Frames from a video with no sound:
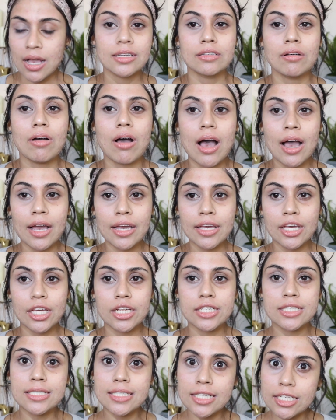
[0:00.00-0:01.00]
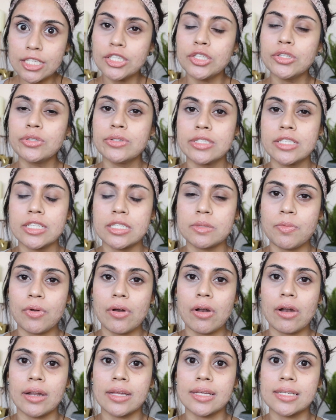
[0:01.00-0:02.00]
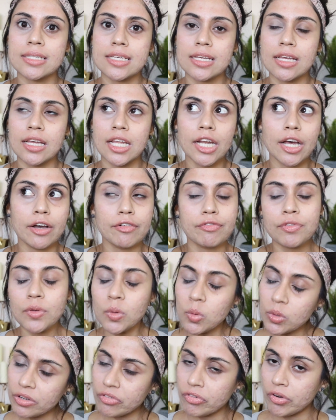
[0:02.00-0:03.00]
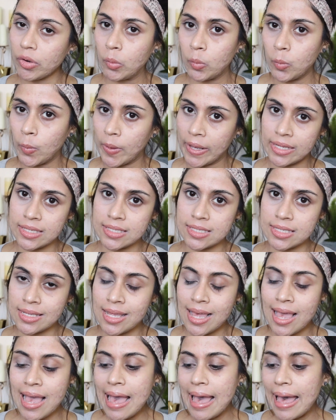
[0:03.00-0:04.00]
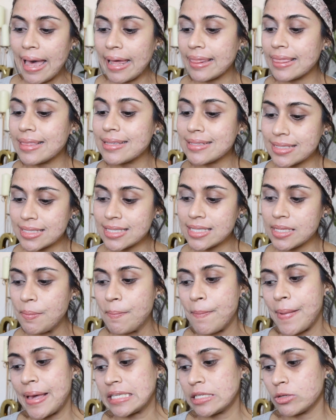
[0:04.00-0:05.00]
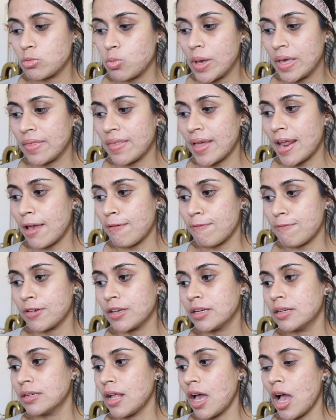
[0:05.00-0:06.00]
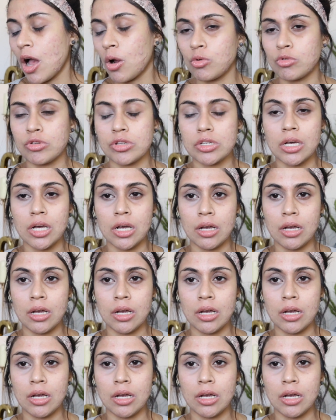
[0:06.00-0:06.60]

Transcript: So I did use this product in a few different ways, and this is the best way that I figured out